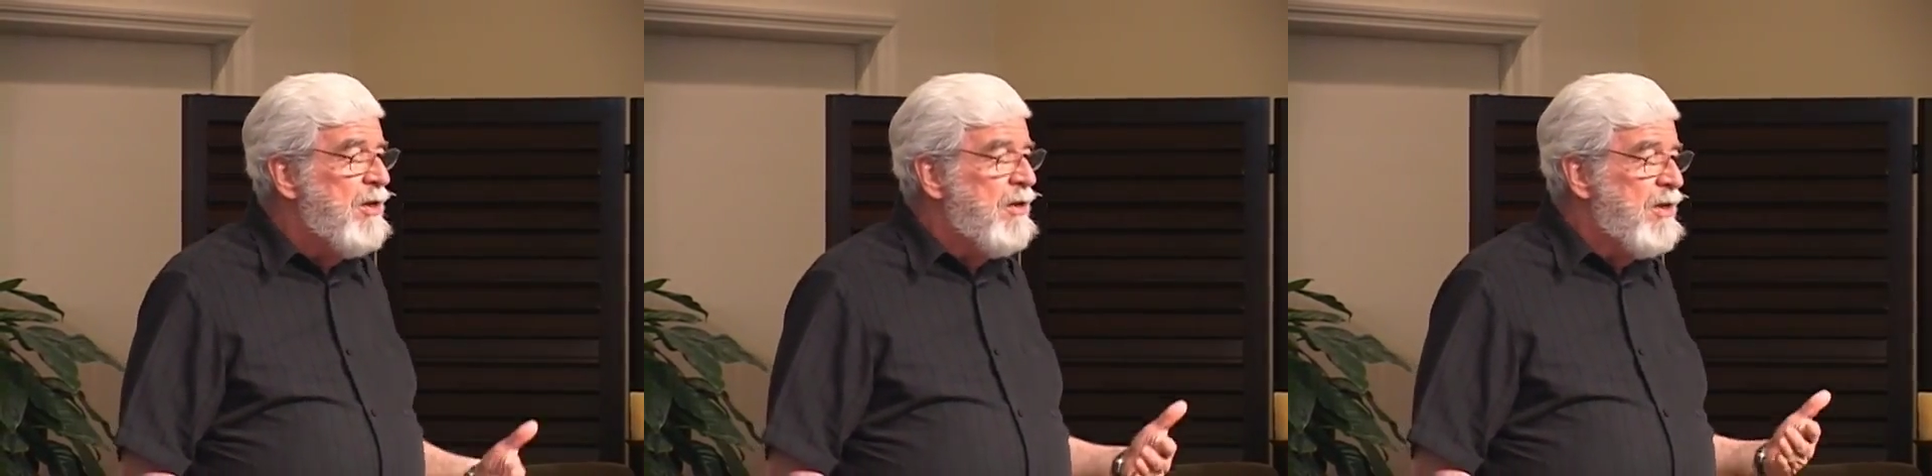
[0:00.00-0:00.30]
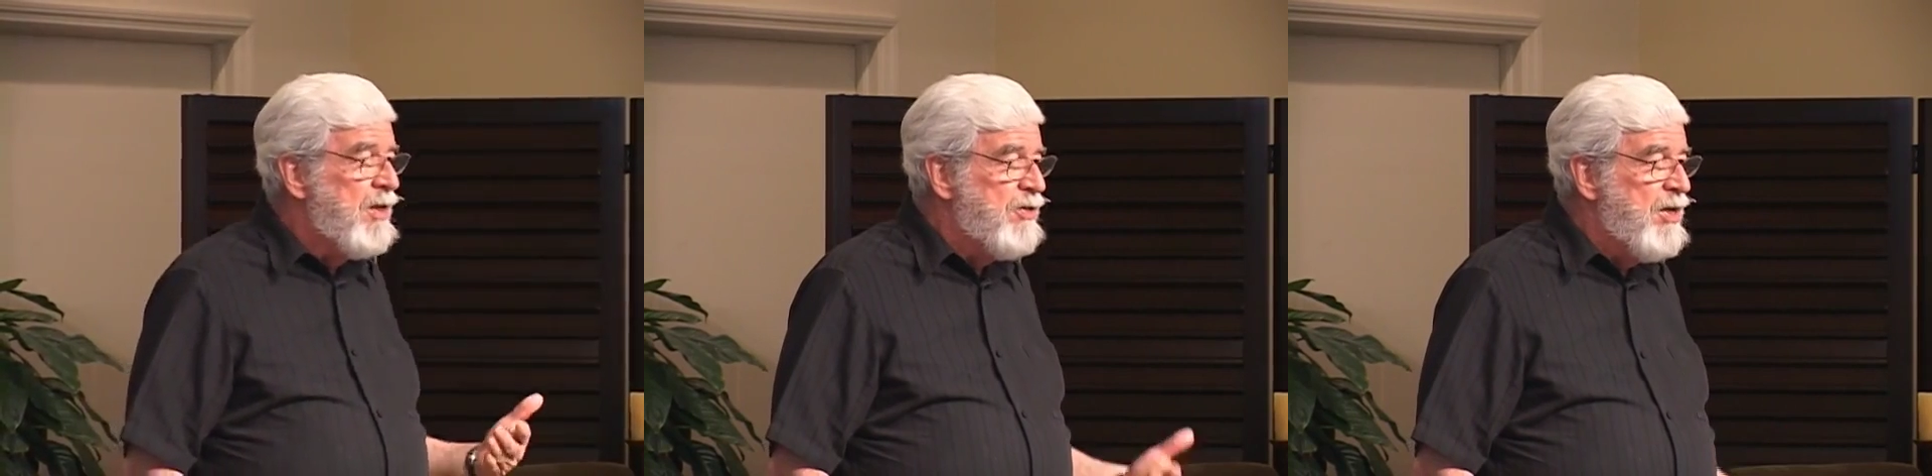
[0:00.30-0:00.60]

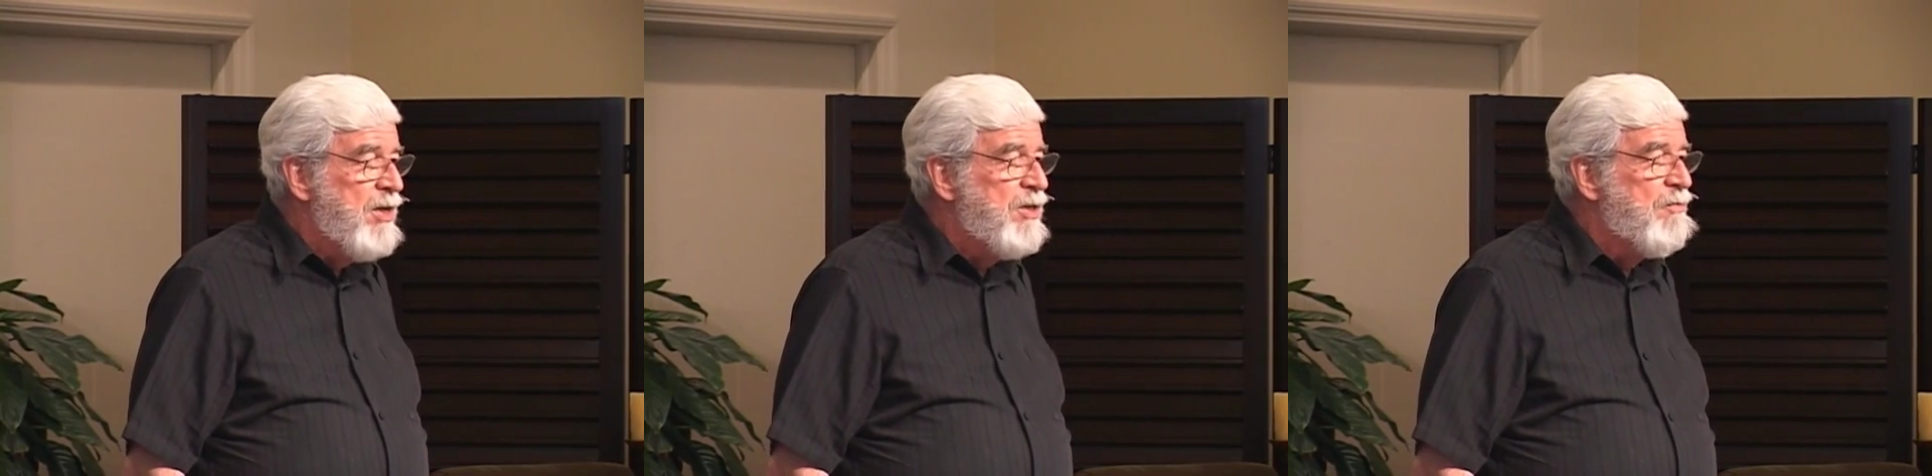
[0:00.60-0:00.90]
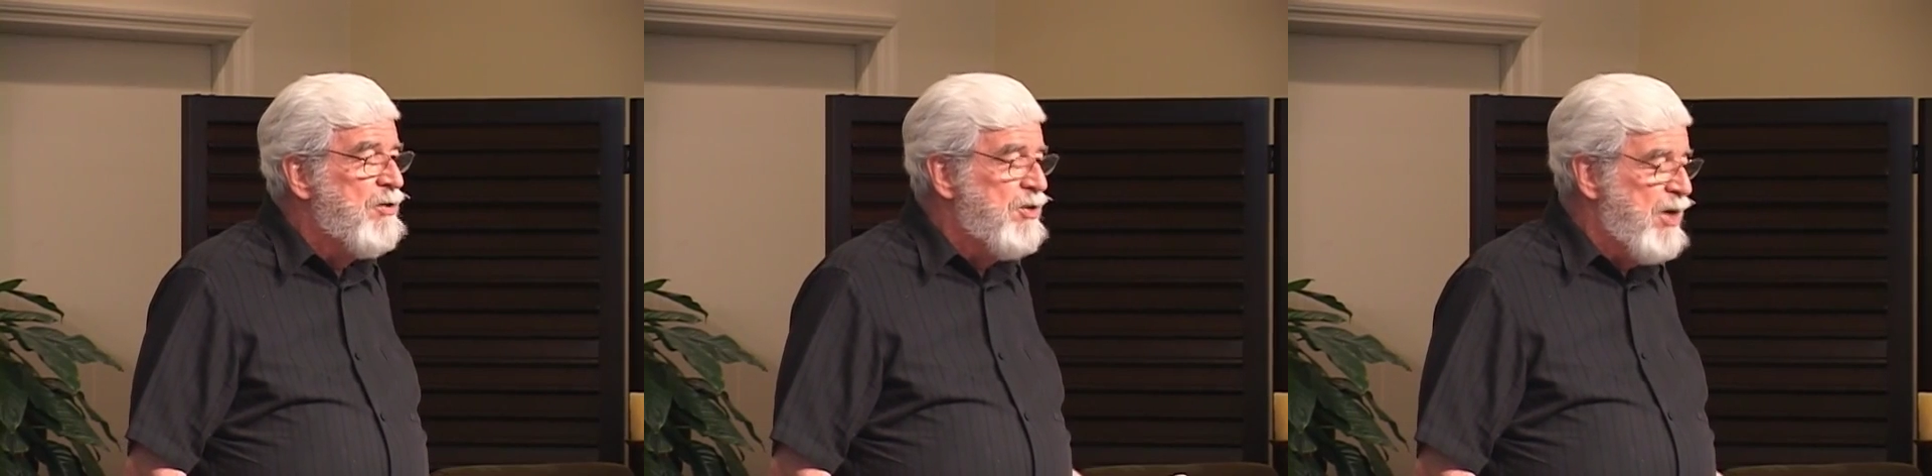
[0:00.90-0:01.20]
that sense of
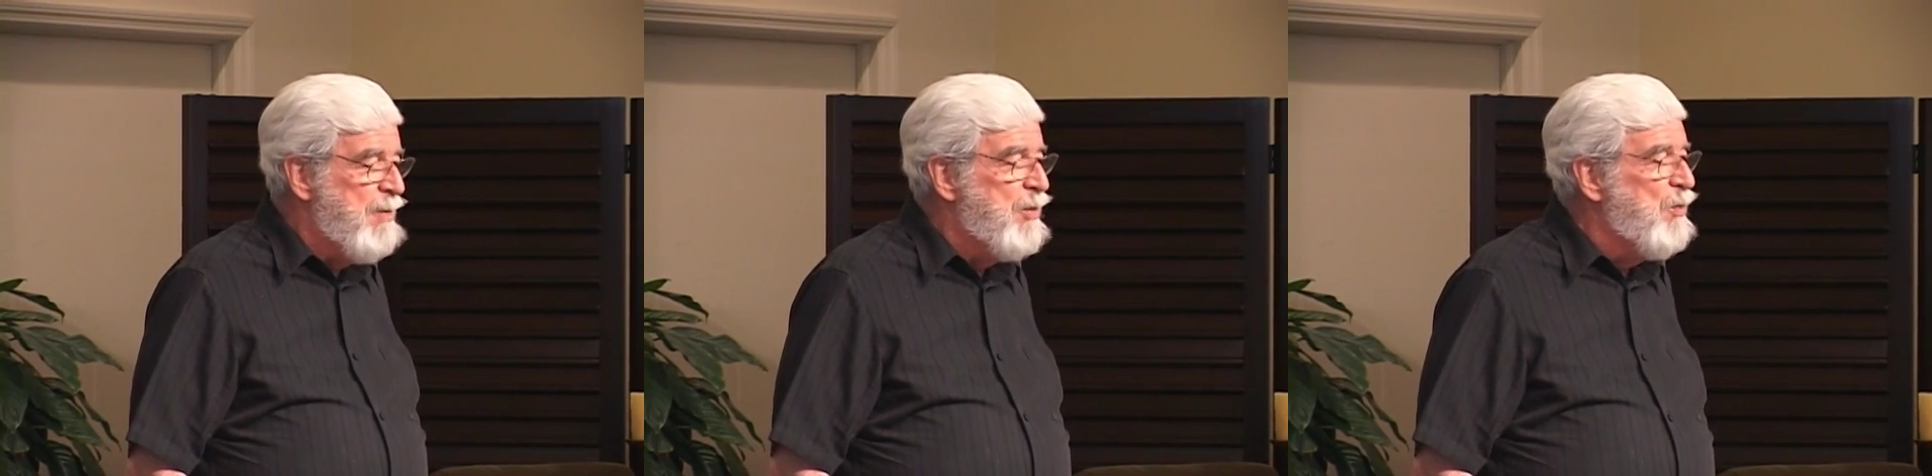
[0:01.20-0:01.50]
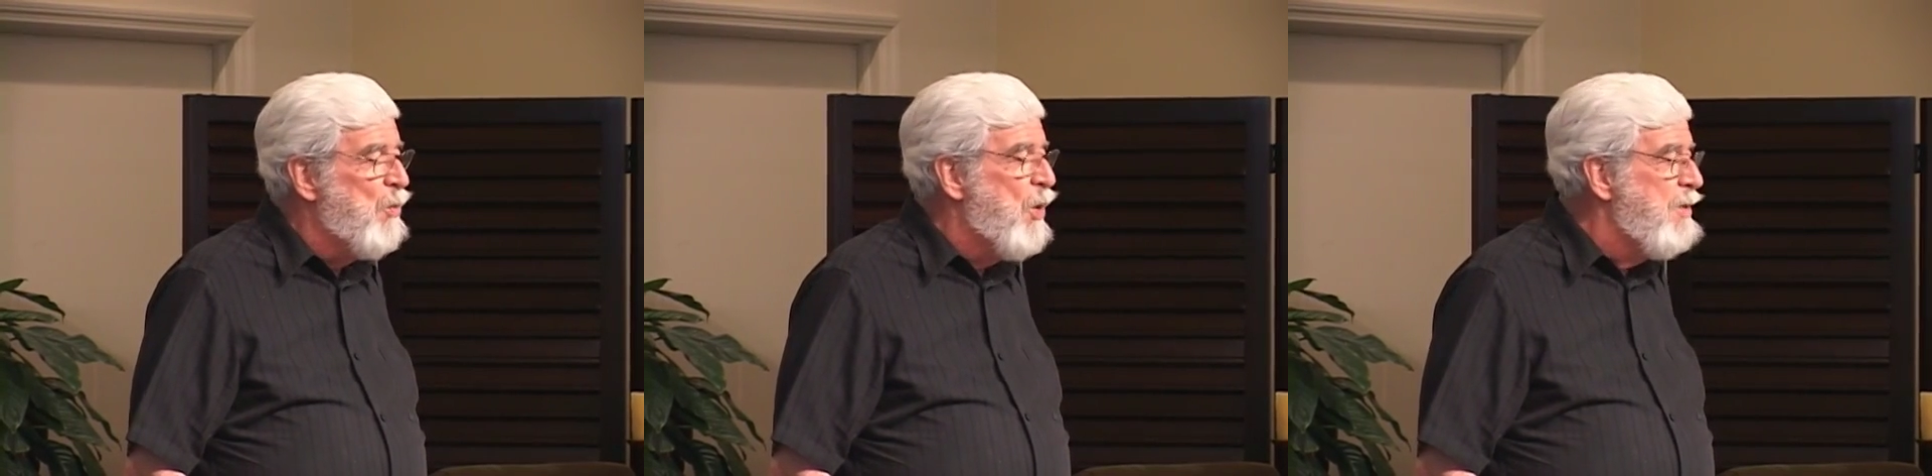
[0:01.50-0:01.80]
resentment
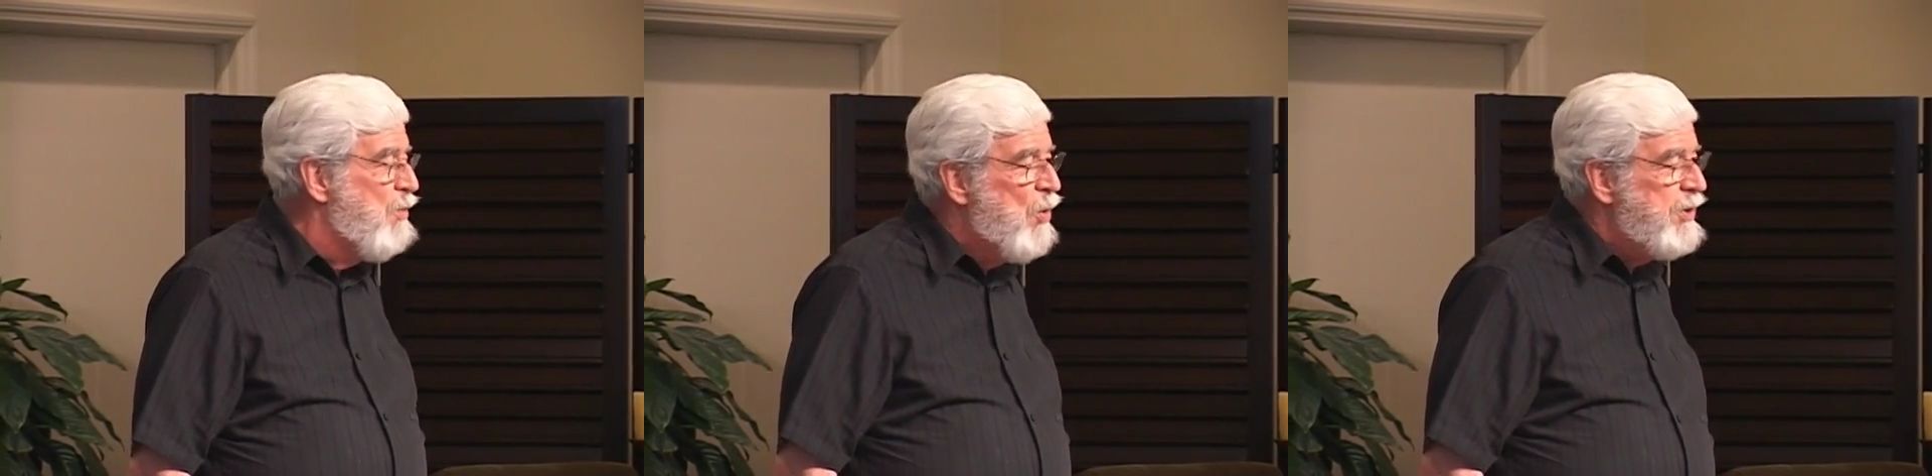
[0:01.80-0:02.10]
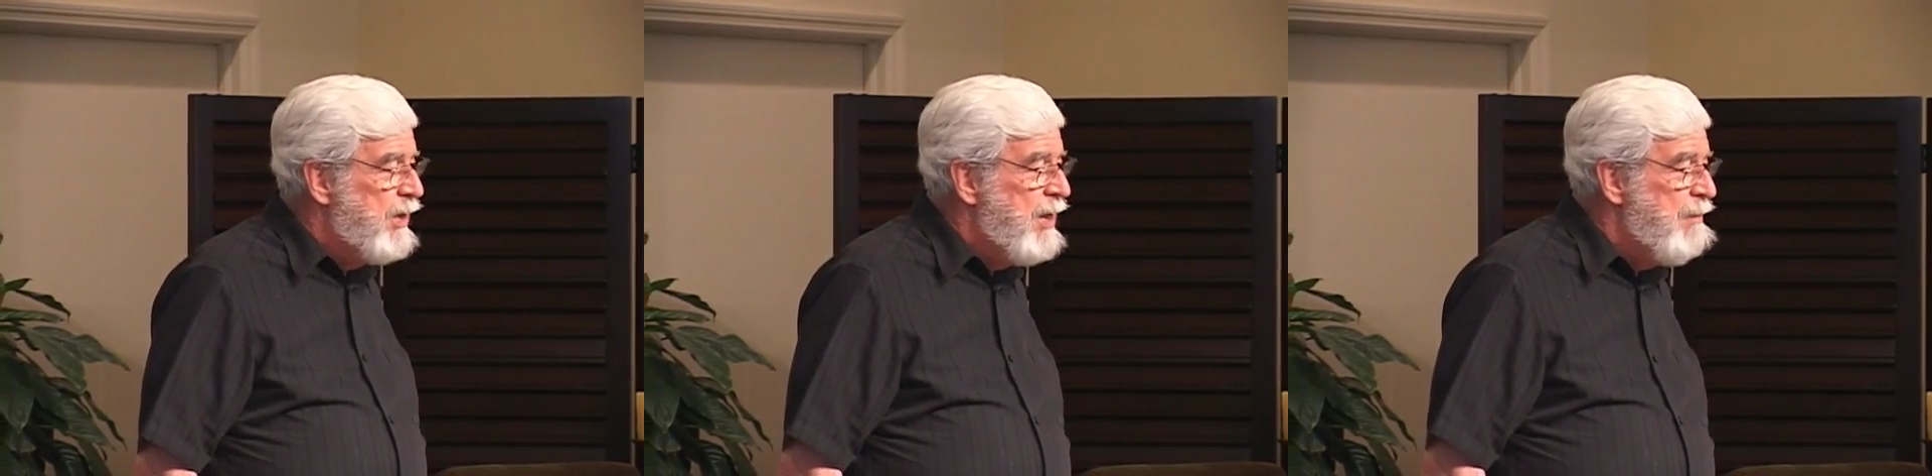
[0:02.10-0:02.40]
one more
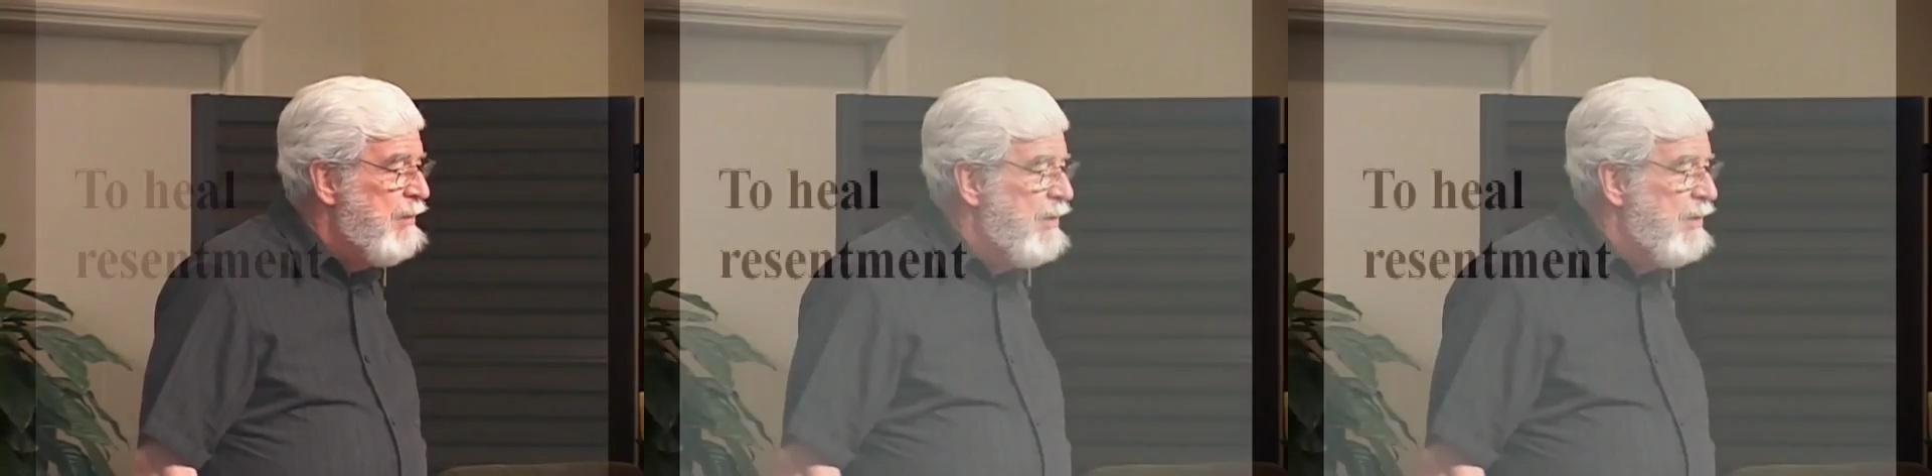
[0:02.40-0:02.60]
time?